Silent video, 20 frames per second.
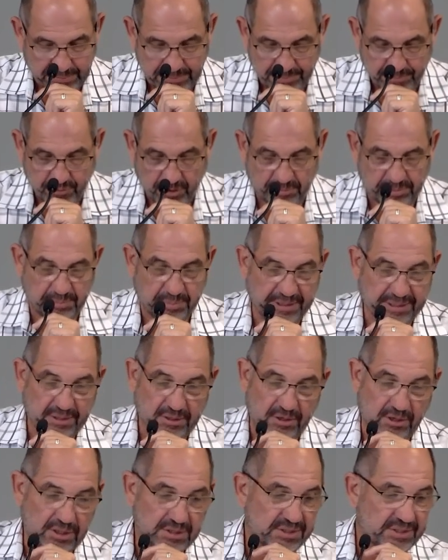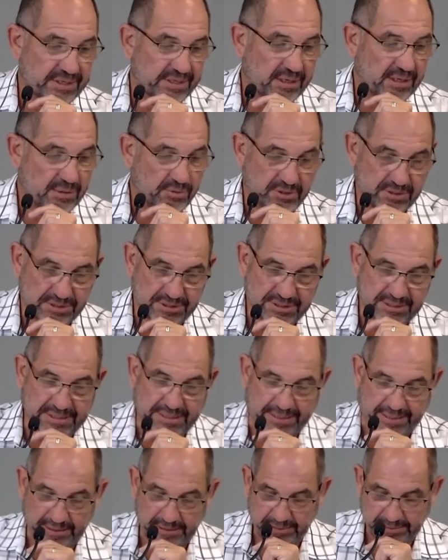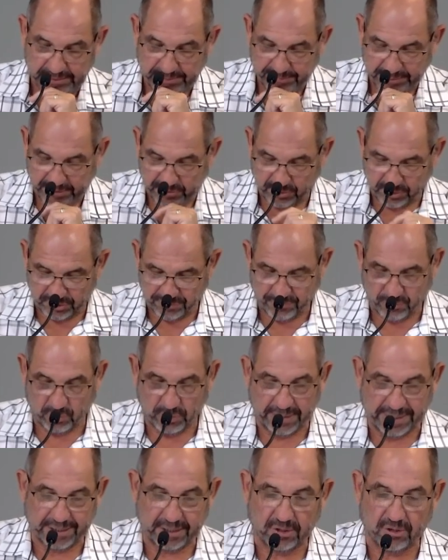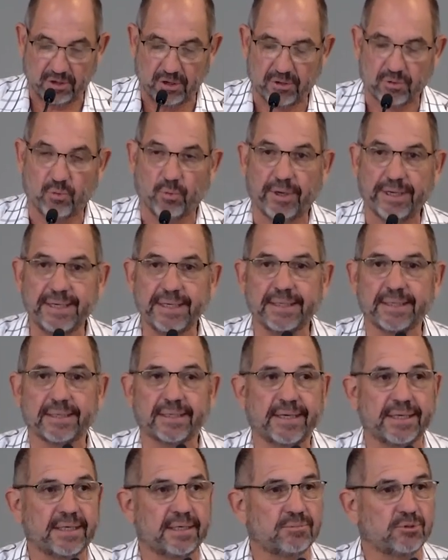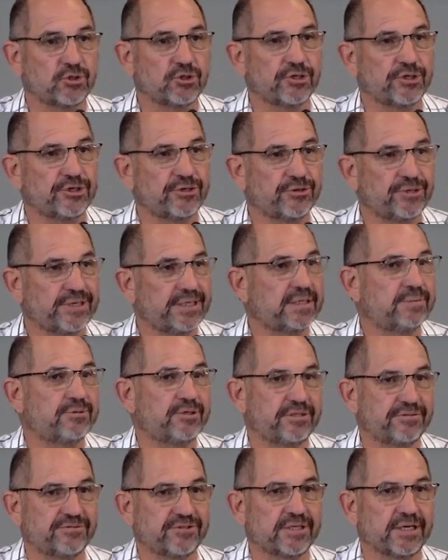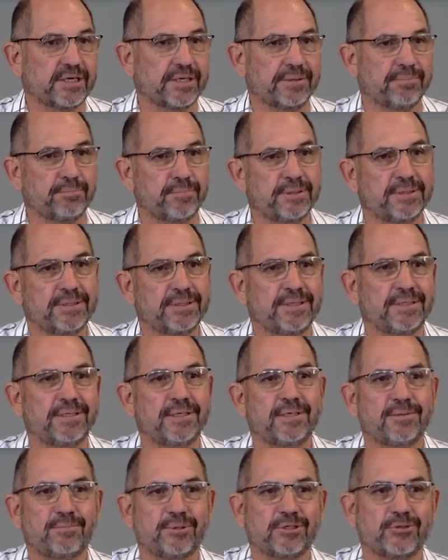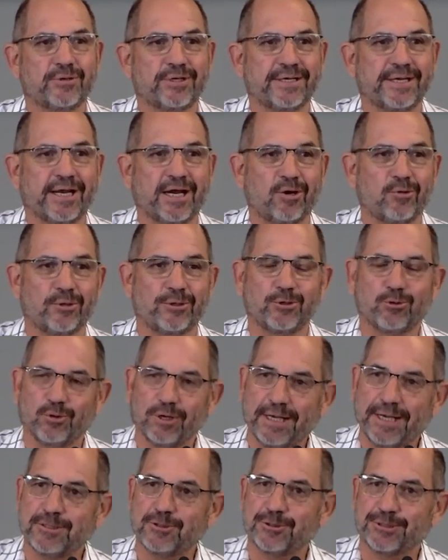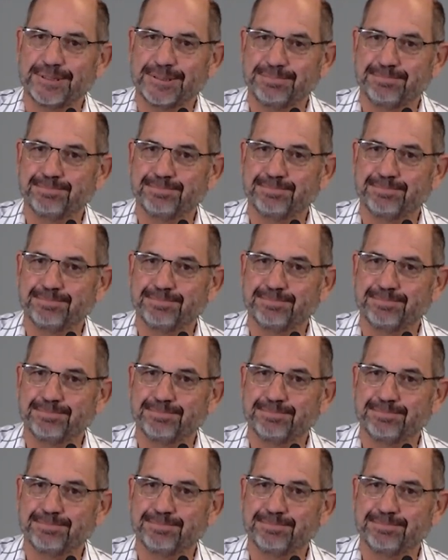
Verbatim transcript: probably the last thing I want to say, because you've all had a long week, and I'm sure you need a bit of time between now and your lecture.